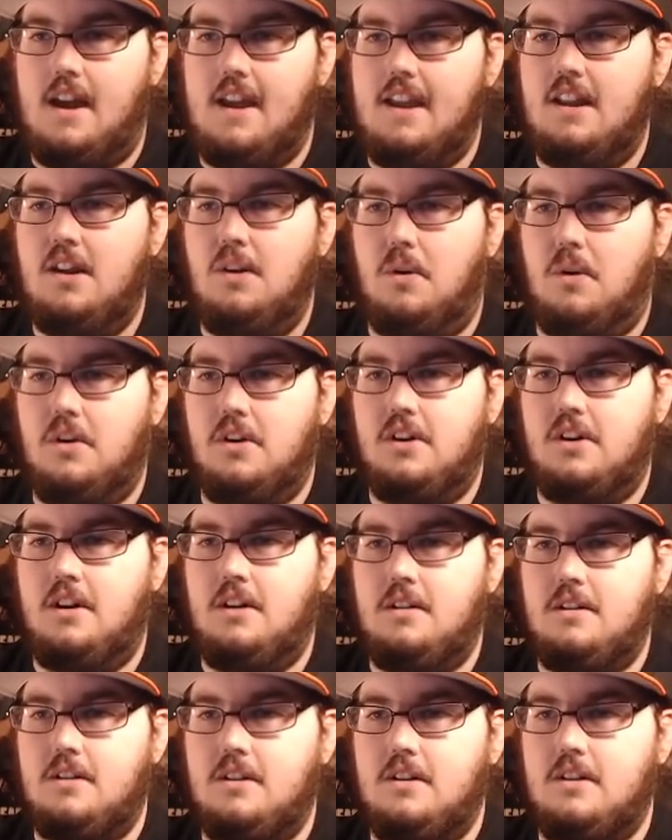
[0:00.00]
In
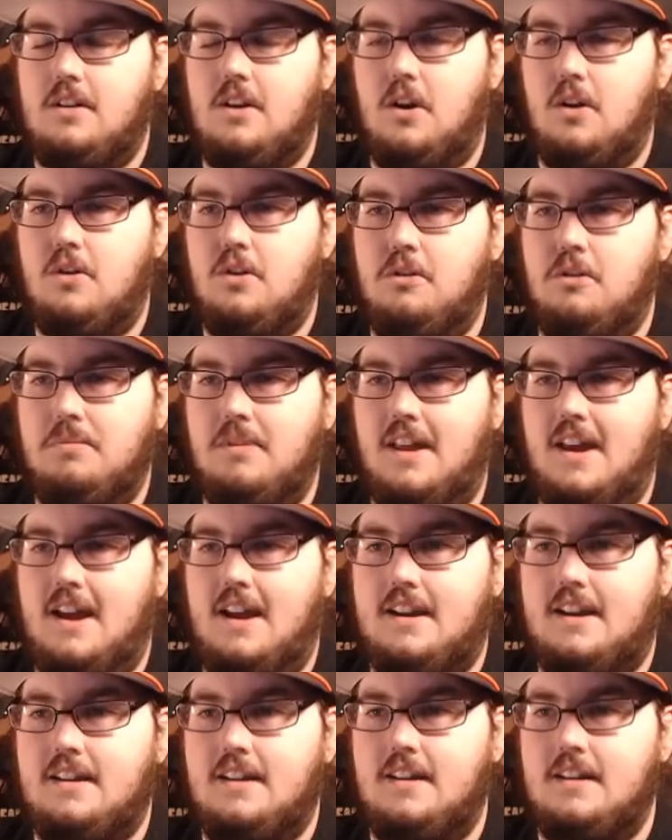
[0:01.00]
order, Goku
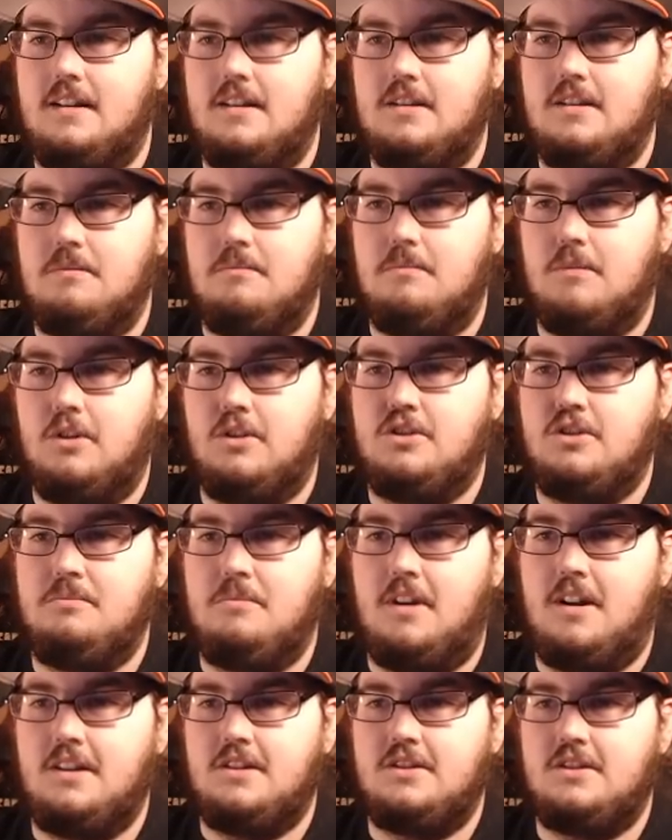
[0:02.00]
Black,
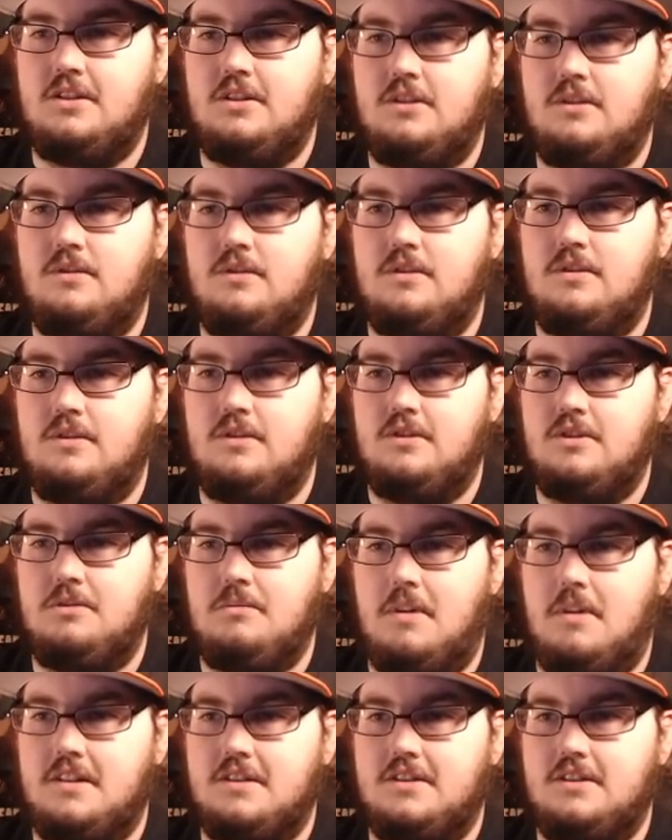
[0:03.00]
Merzumasu,
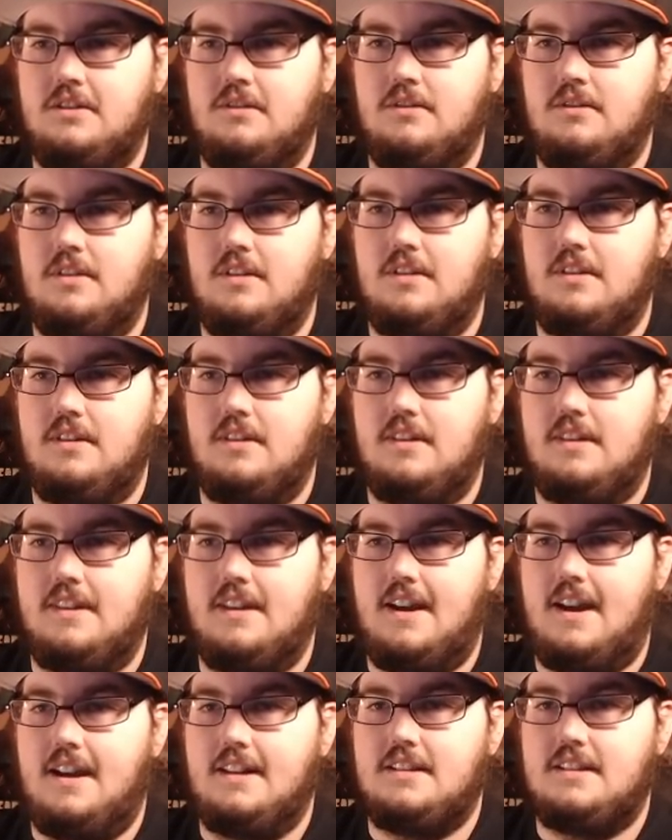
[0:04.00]
Zumasu.
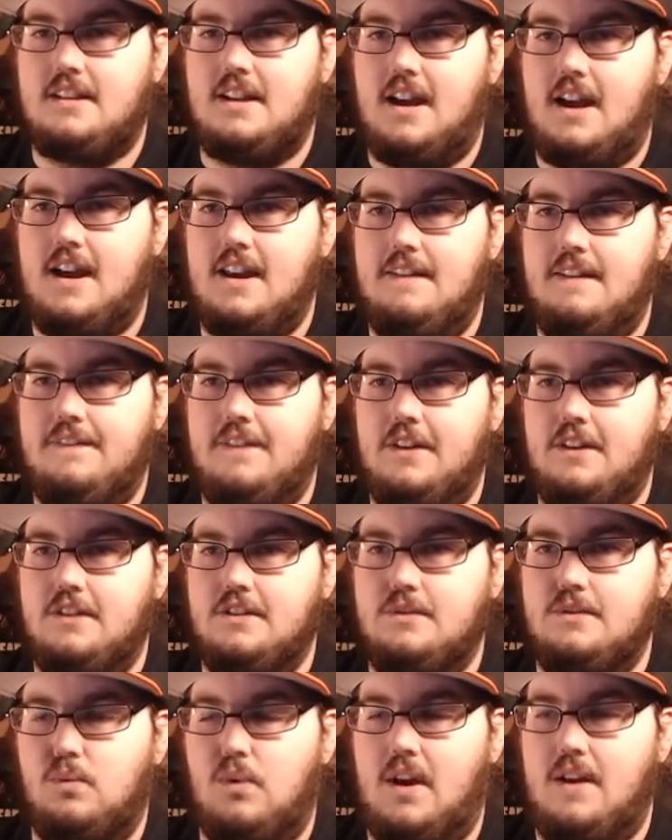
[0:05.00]
That kind of
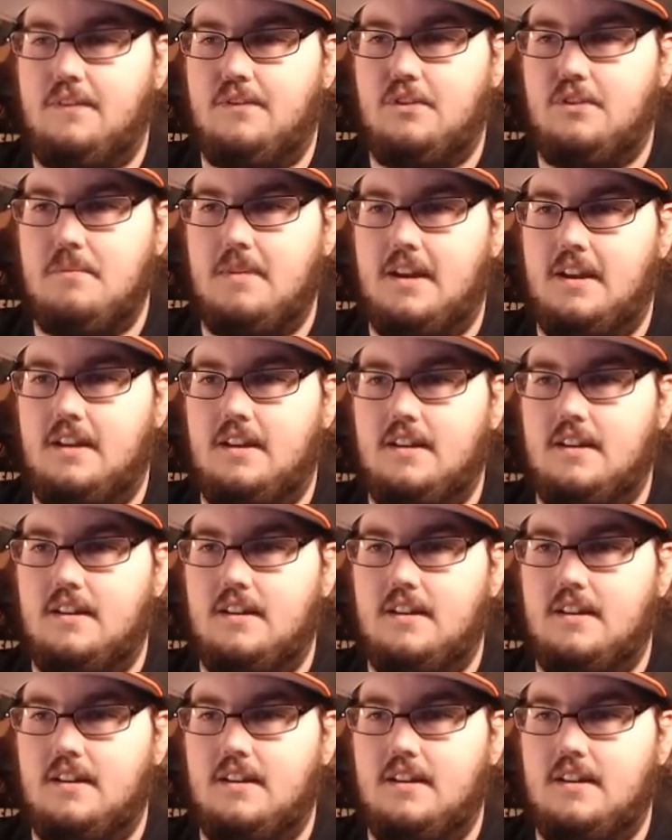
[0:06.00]
feels right for me.